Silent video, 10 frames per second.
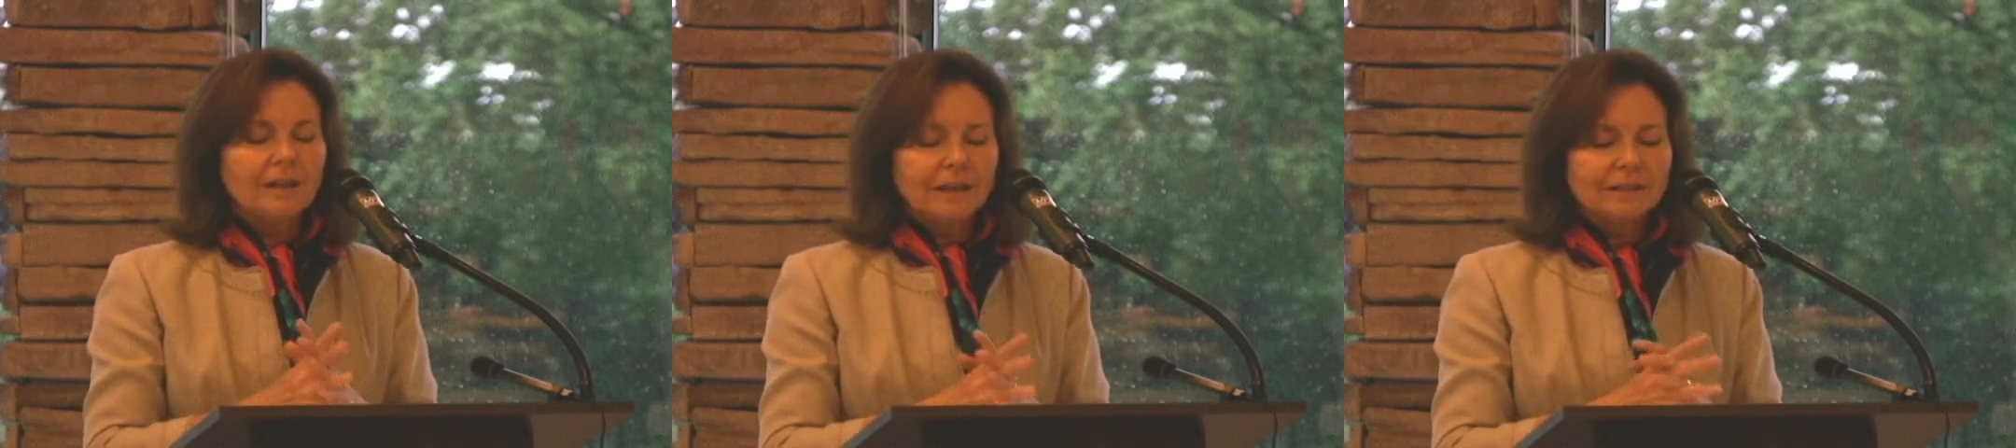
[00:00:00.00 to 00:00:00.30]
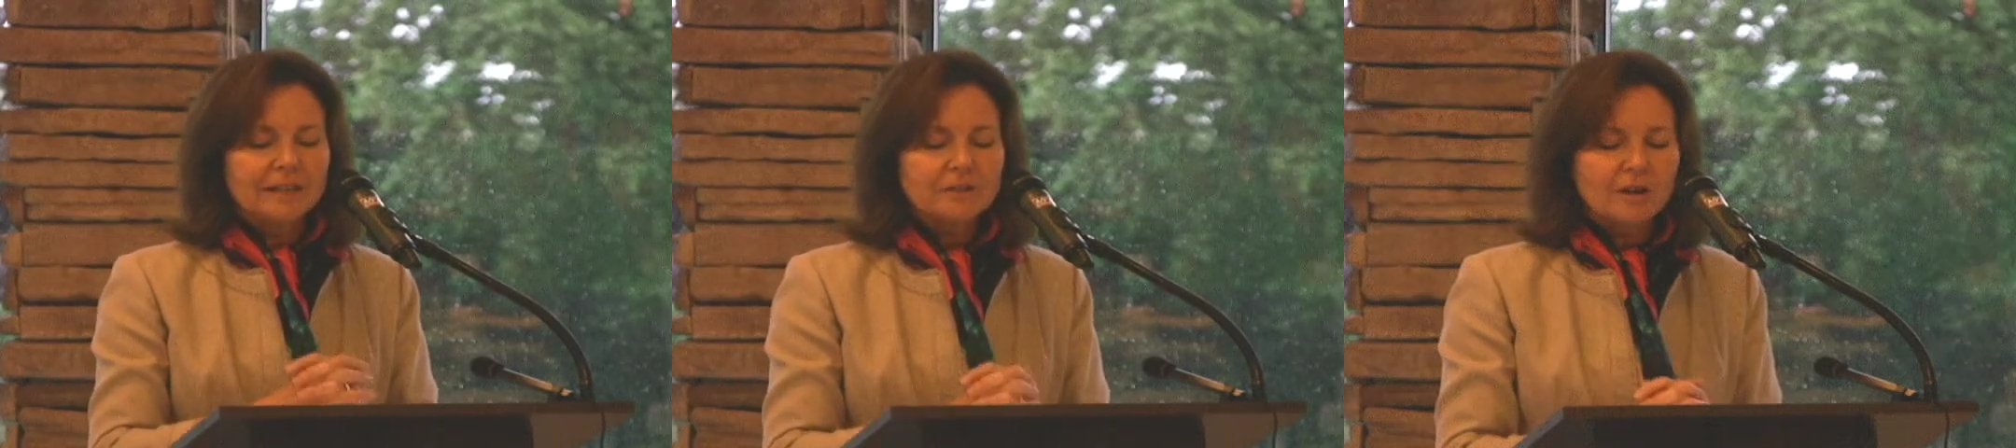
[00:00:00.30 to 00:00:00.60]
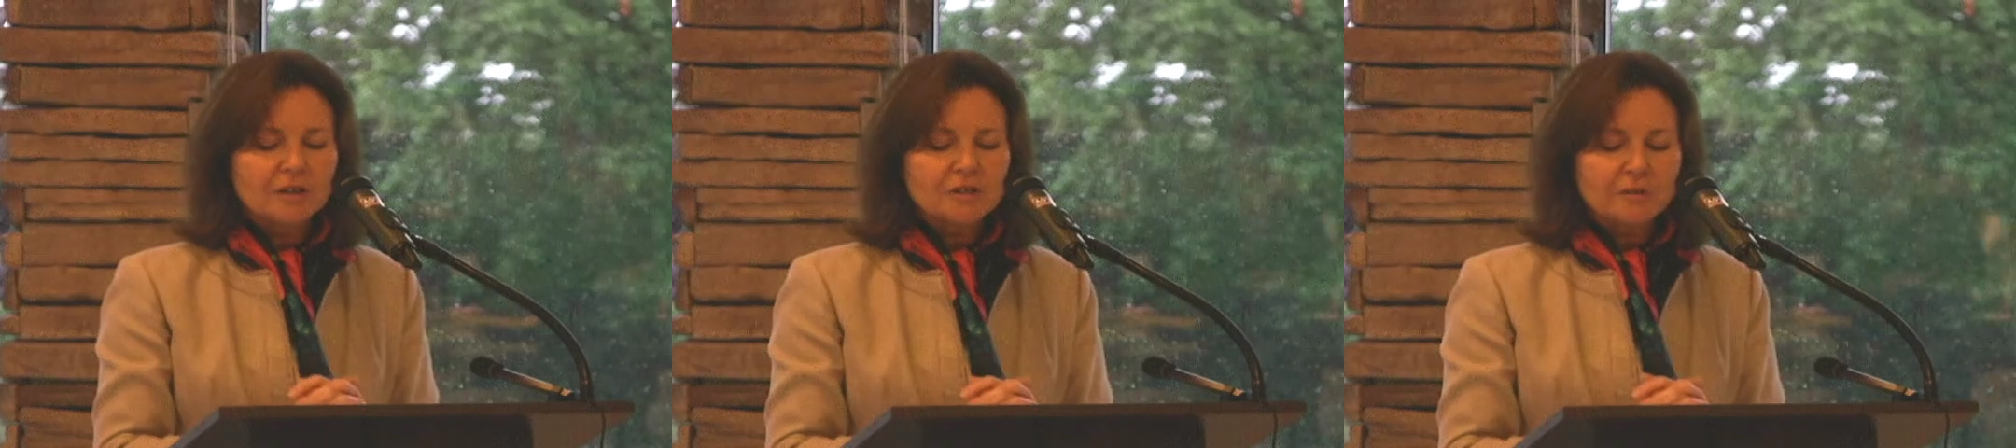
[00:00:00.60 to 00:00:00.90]
I'd like to
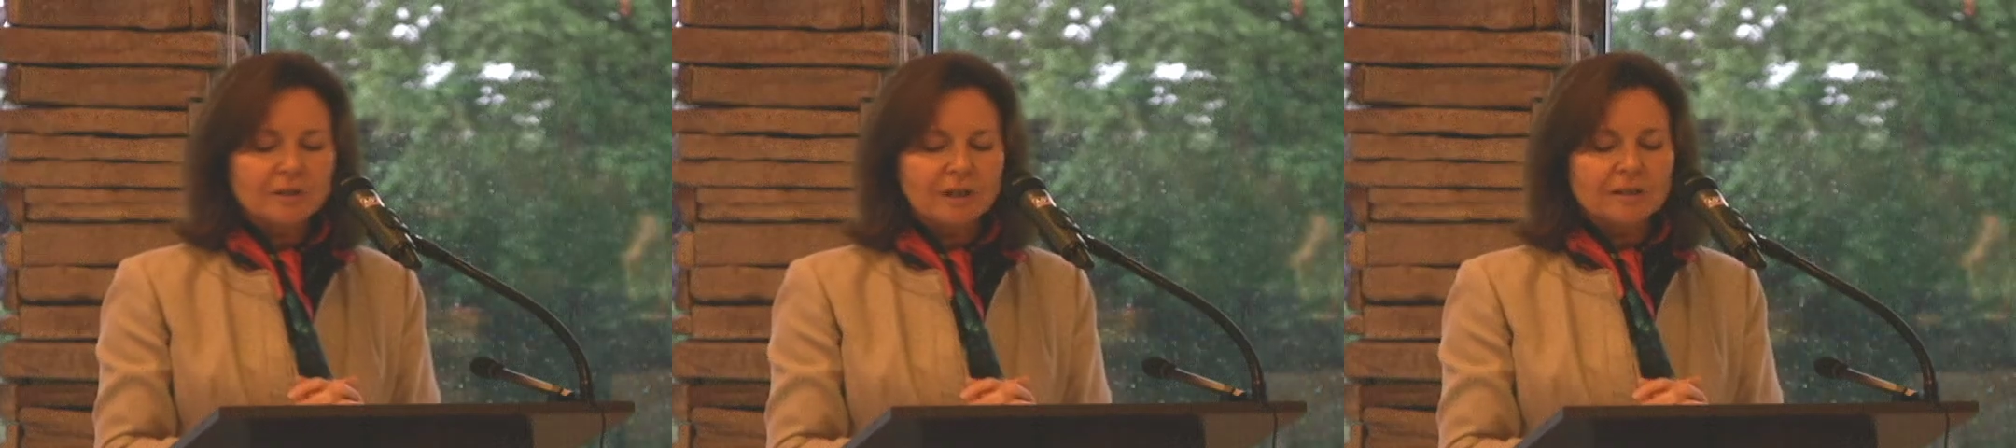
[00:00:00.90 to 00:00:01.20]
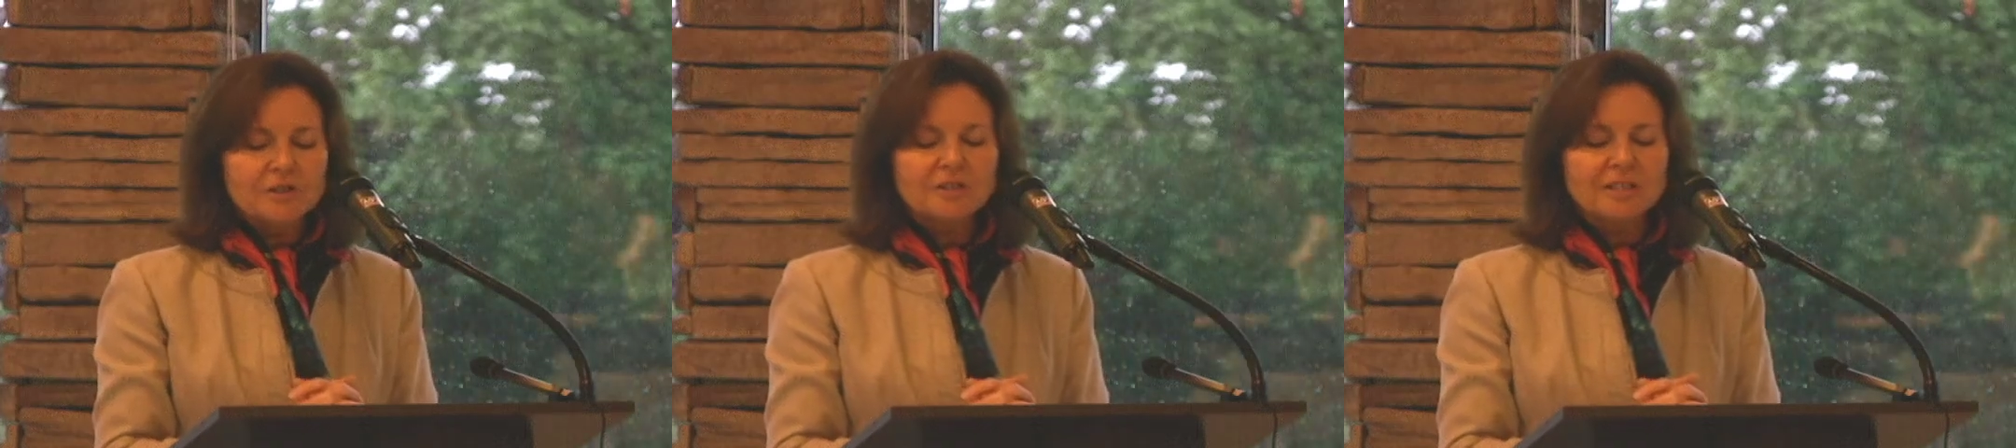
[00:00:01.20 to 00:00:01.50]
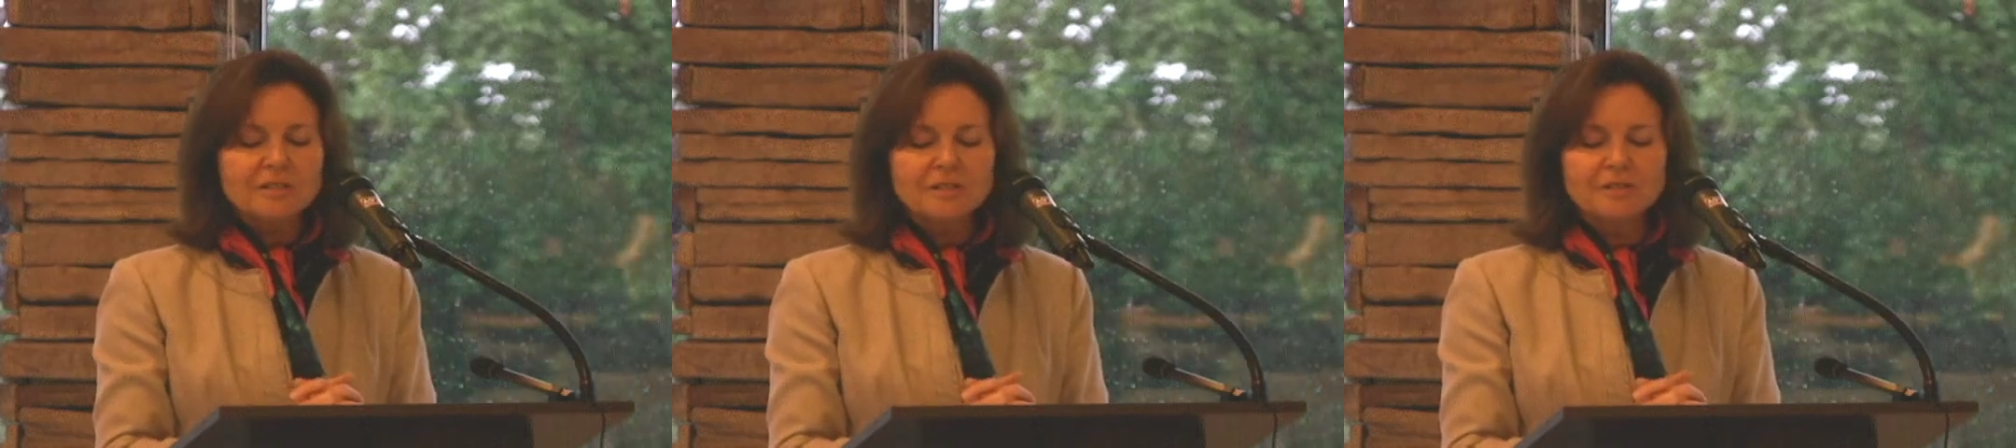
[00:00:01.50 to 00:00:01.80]
also acknowledge
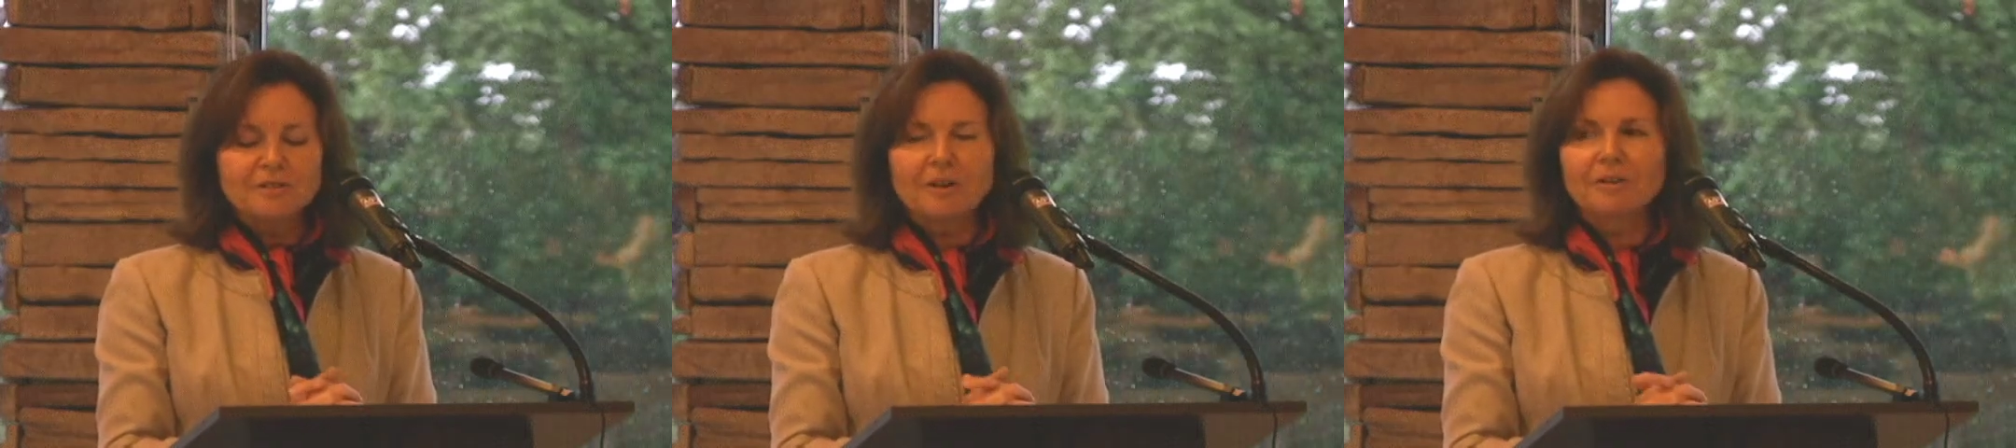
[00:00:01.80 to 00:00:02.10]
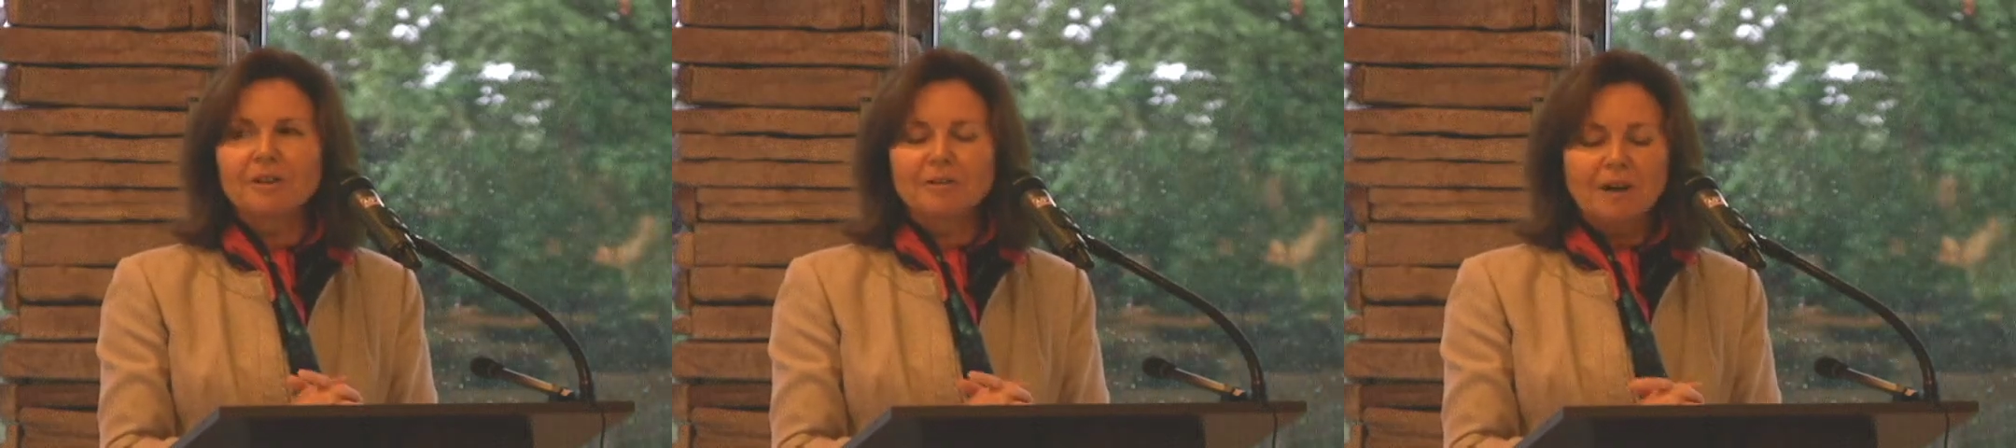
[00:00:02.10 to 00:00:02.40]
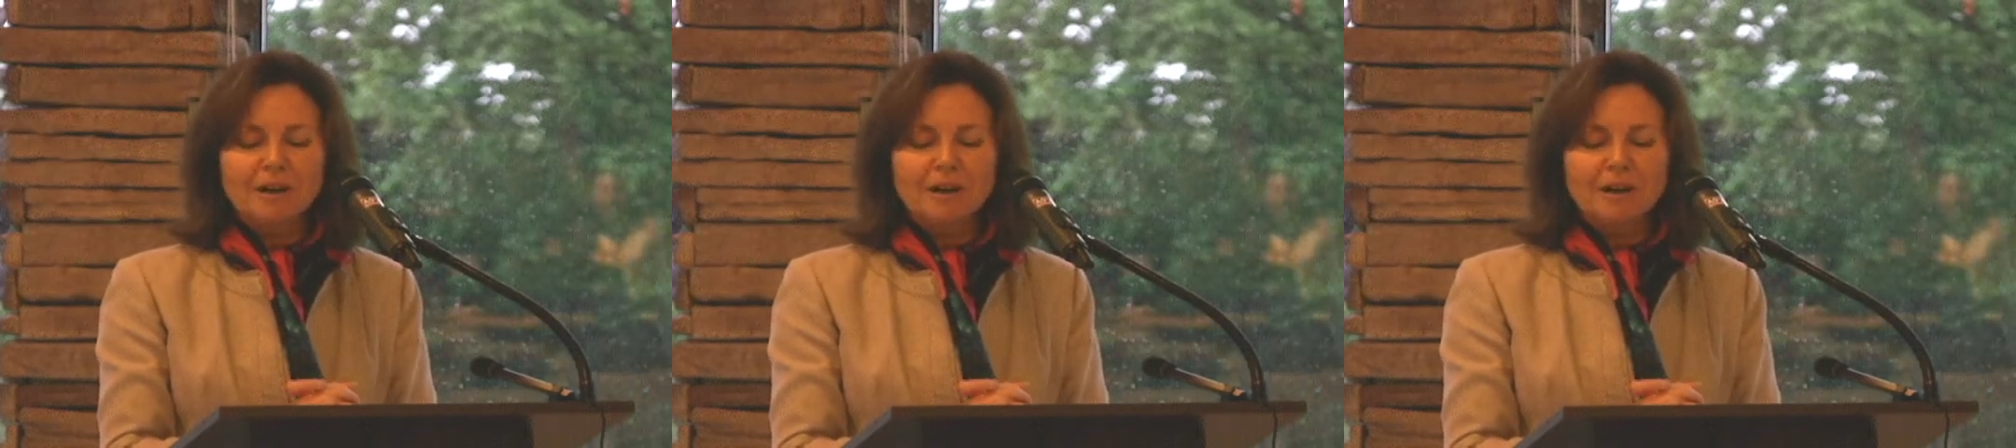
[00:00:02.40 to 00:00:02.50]
Nancy DiNardo,